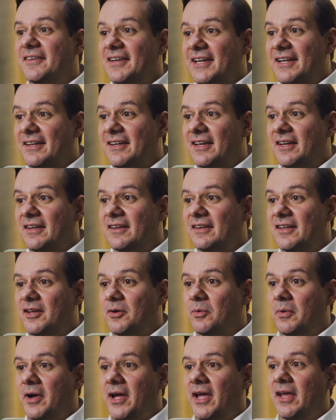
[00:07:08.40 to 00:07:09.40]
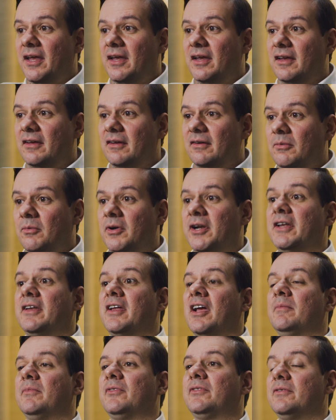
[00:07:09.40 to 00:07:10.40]
leading the way when it
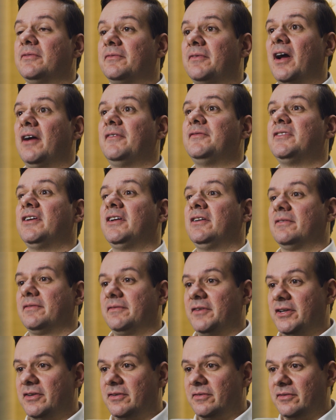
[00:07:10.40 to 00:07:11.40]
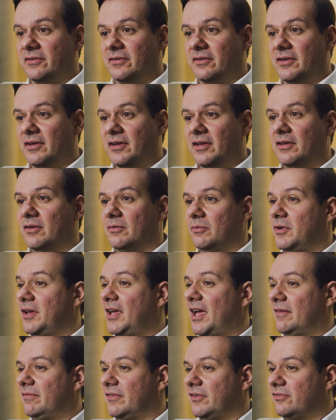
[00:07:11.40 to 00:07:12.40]
comes to 5G innovations. We
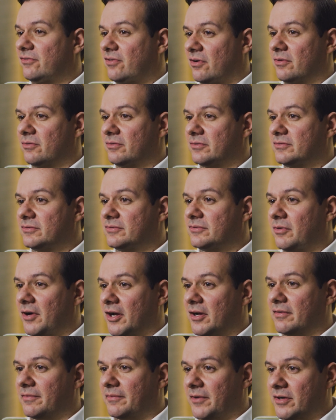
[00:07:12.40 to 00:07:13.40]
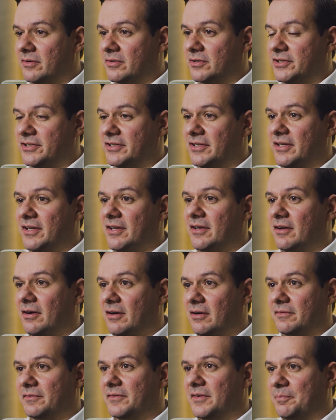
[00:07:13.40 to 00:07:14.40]
have a strong track record
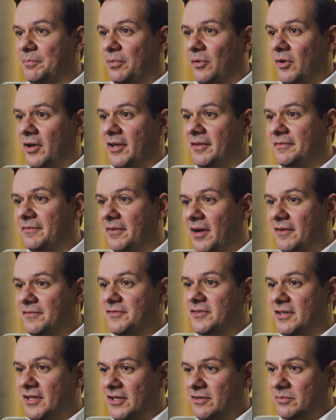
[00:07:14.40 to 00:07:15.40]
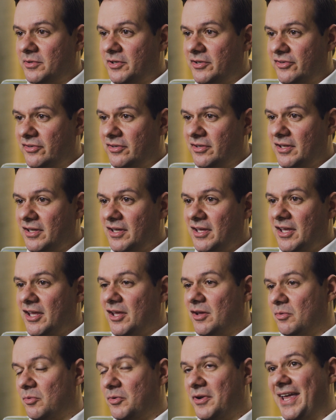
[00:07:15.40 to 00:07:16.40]
of deploying 5G networks.
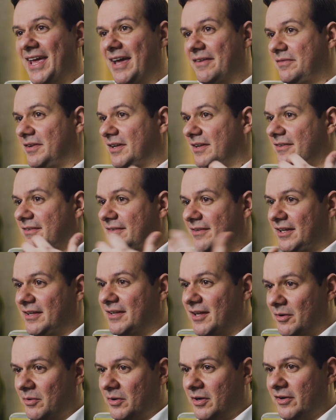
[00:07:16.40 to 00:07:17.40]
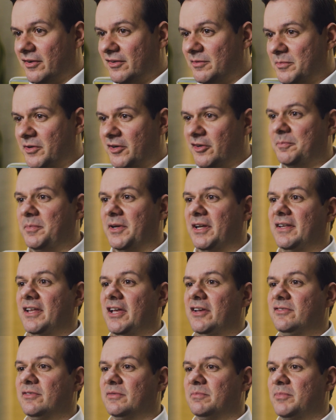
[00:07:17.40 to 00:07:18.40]
We have exceeded our customer
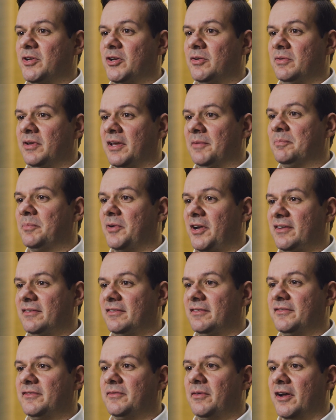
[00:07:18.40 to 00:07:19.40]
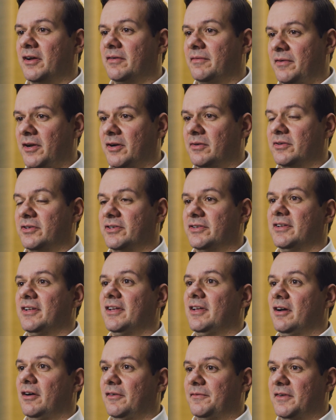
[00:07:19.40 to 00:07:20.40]
expectation, building impressive track record
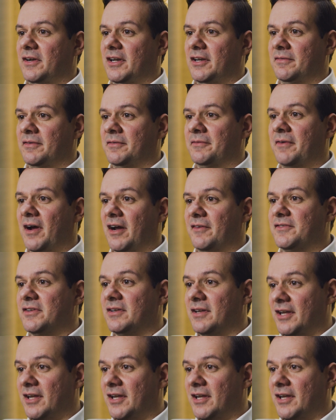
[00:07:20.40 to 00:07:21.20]
of delivering 5G